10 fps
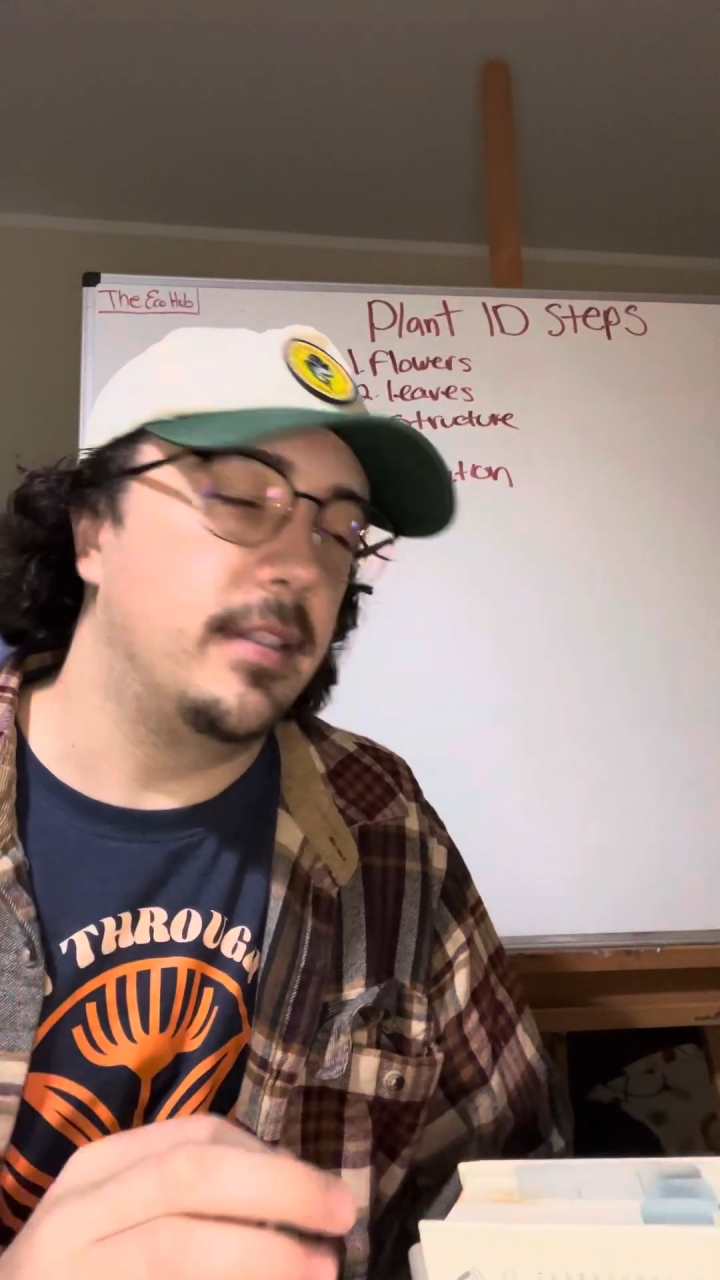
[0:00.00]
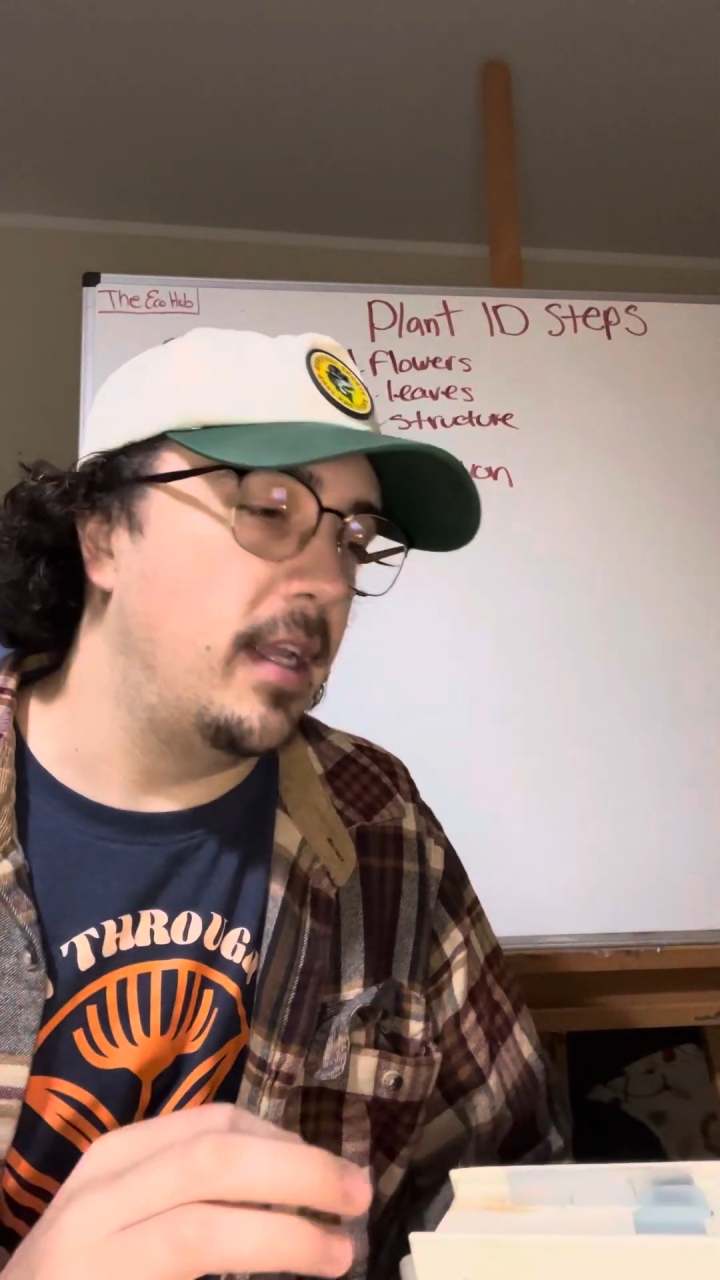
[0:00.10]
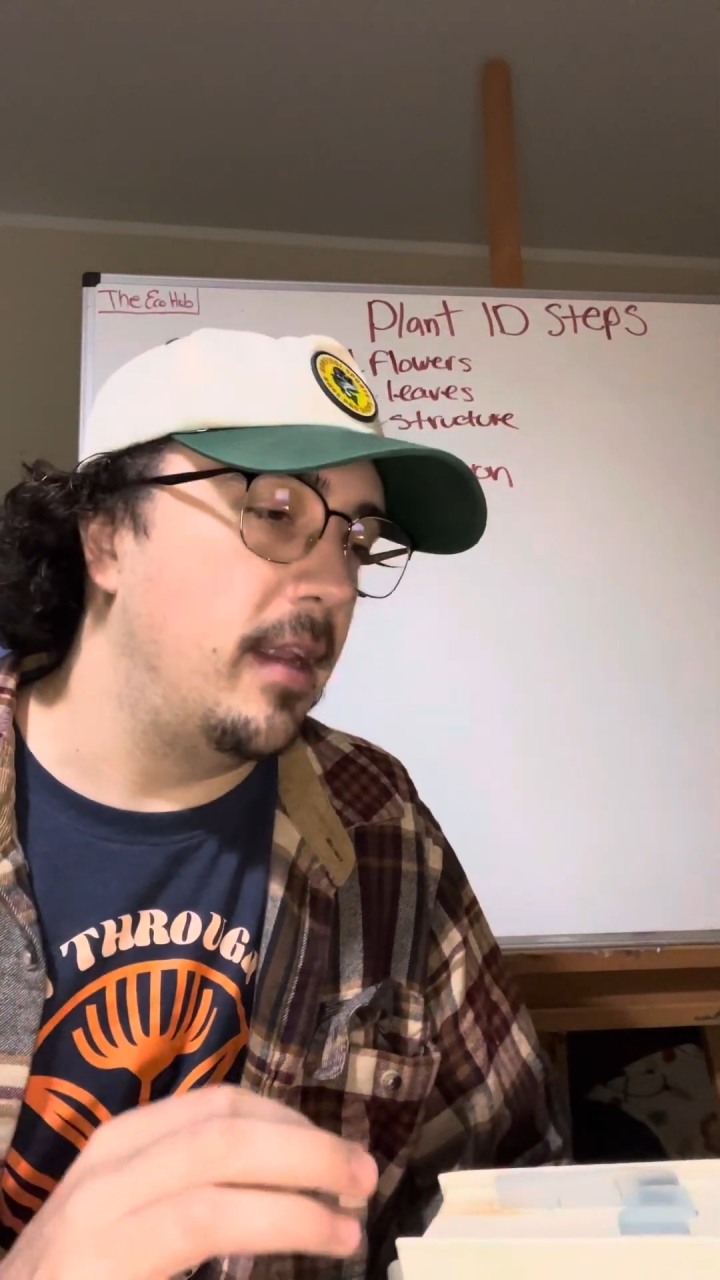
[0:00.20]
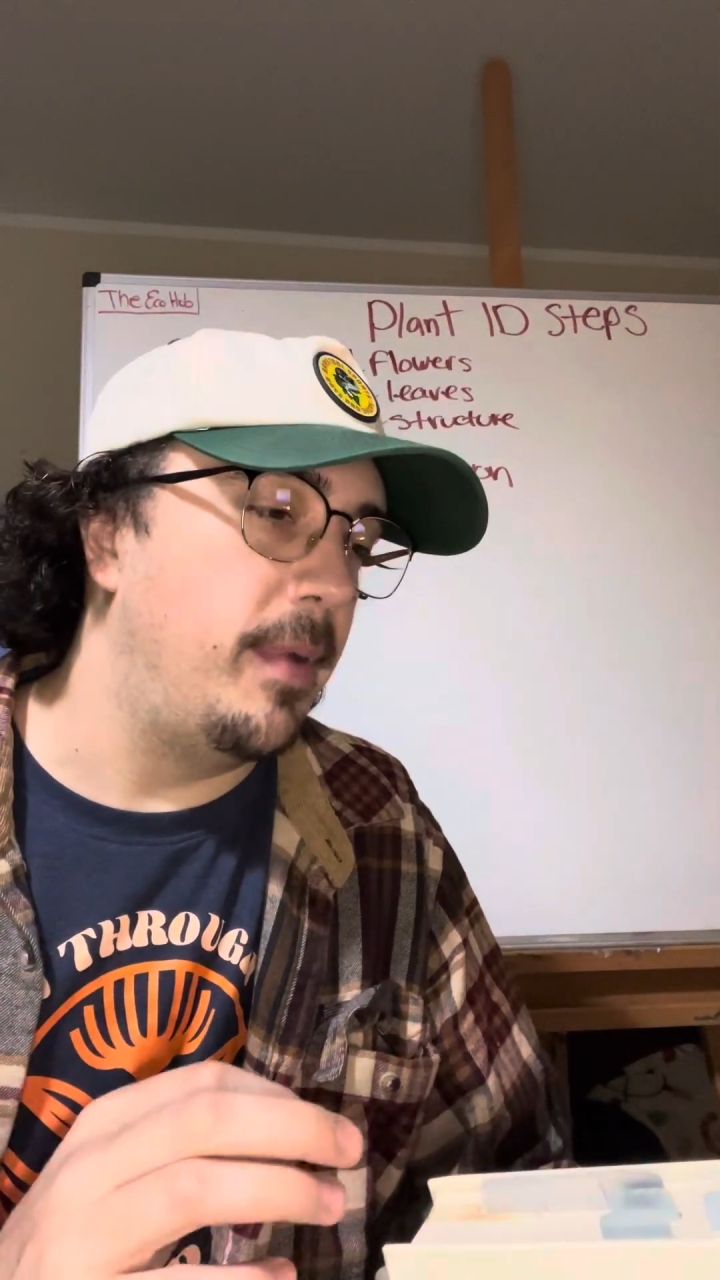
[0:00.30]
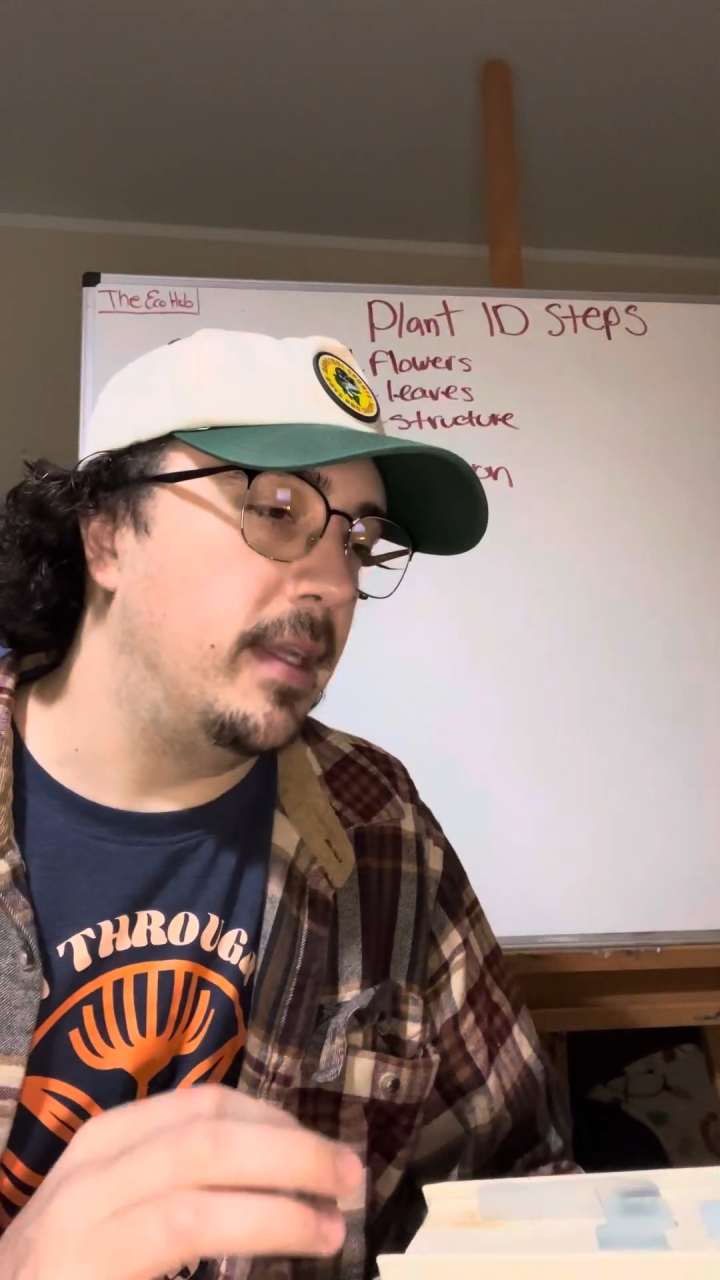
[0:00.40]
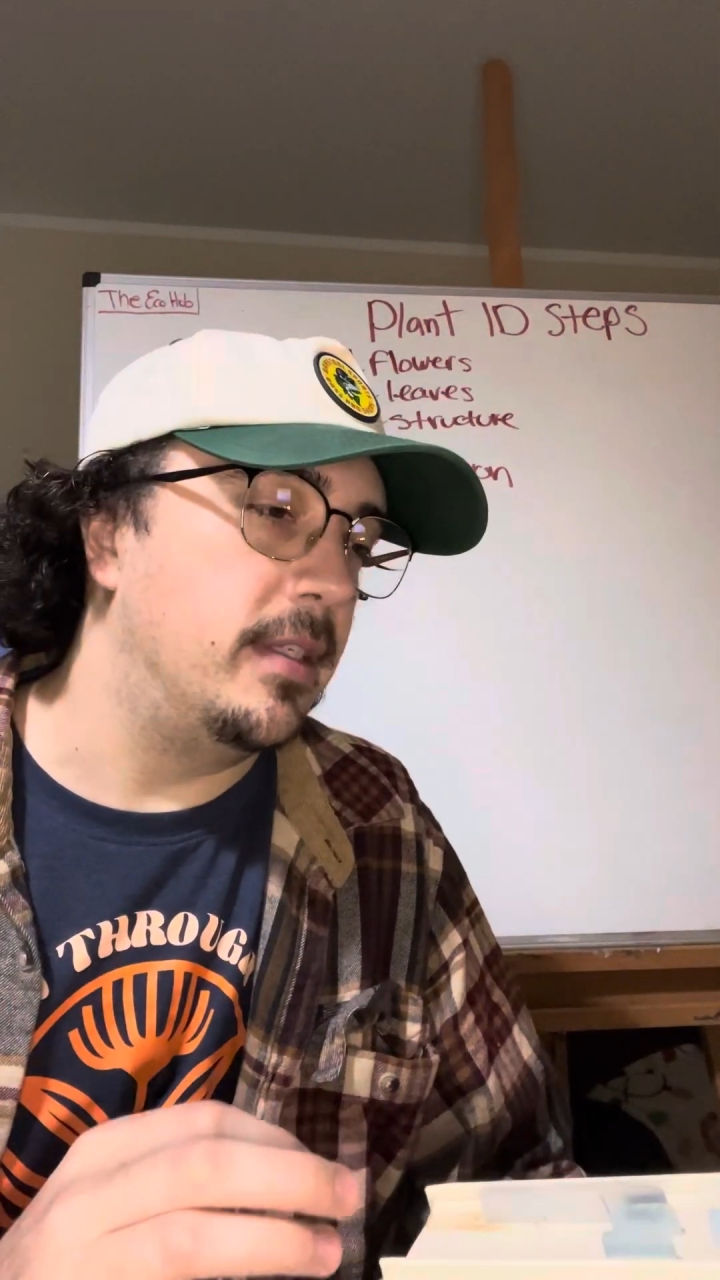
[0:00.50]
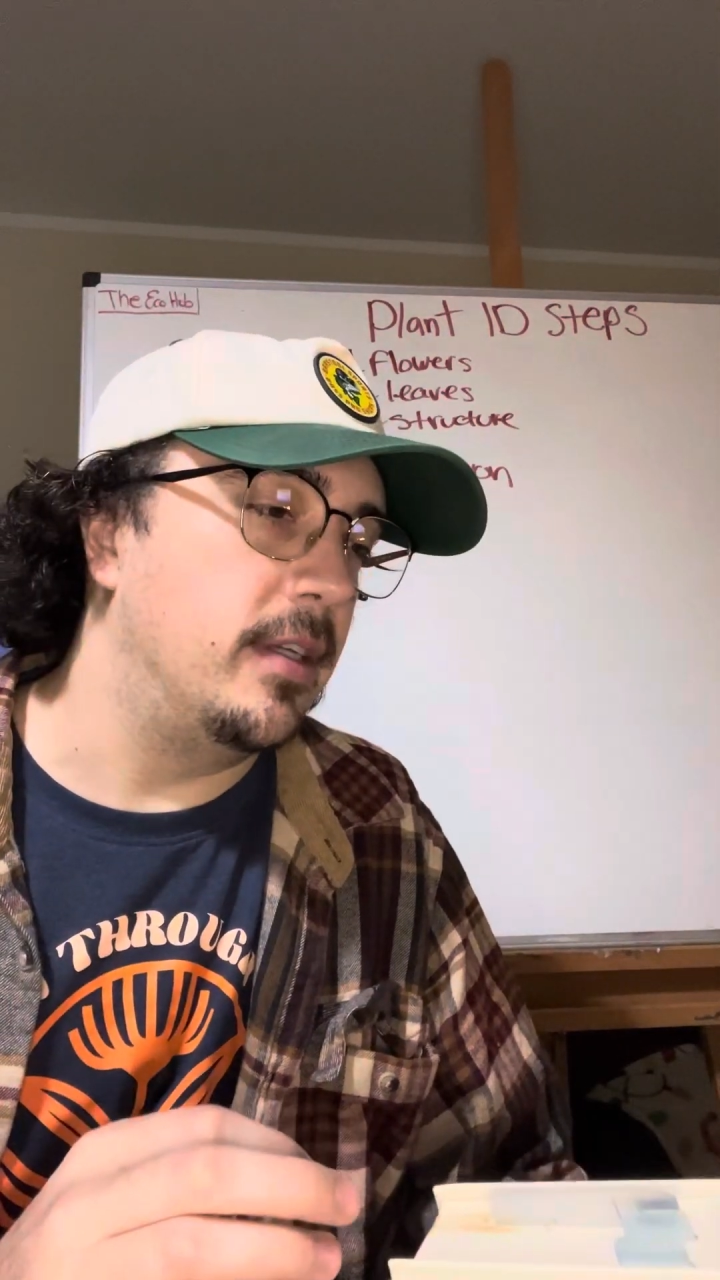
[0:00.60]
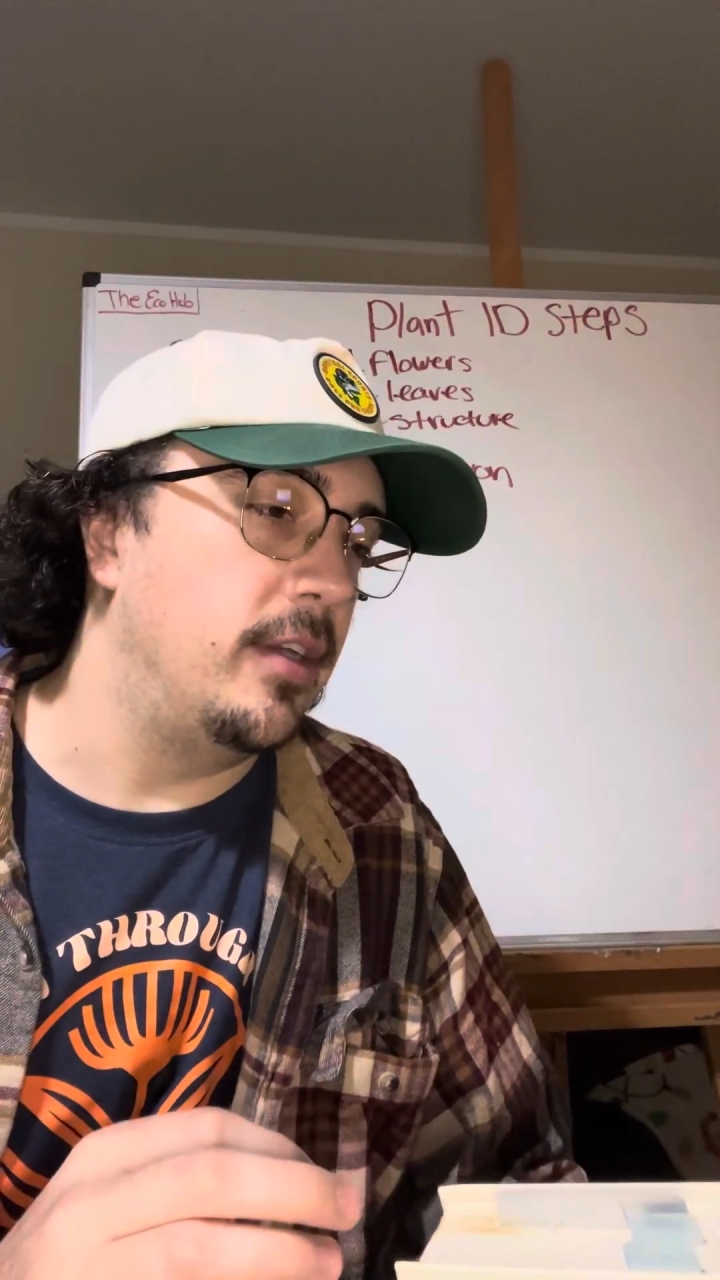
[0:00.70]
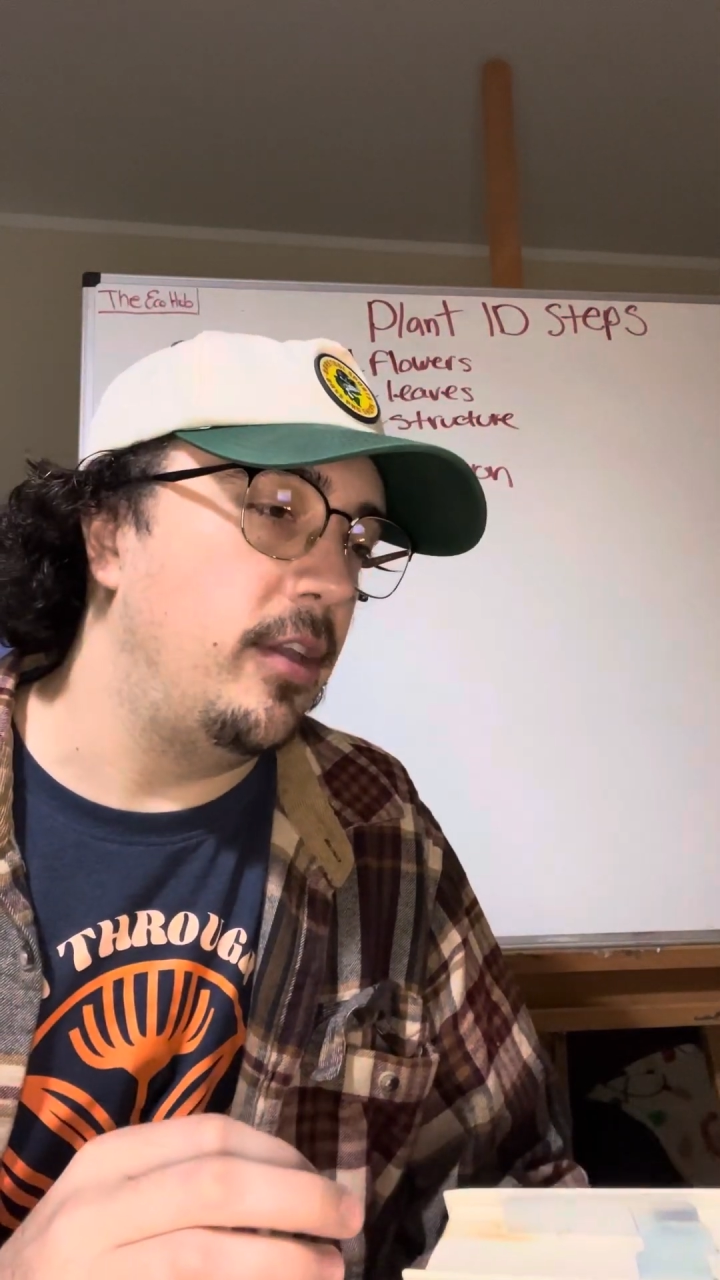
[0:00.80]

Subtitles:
and basically